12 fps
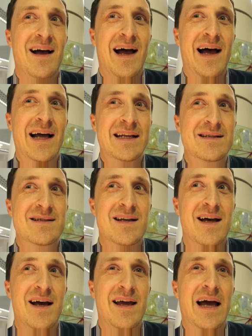And
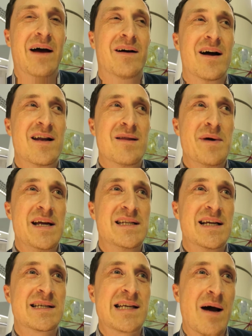yeah, I've got another
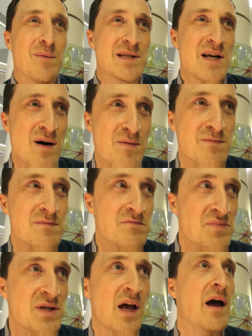meeting set up with Tom,
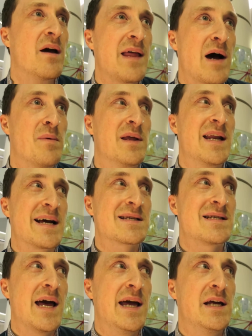so that'll be the
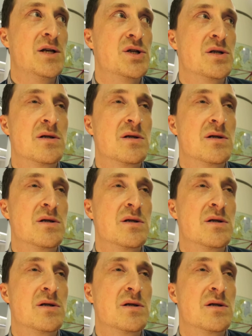next stage.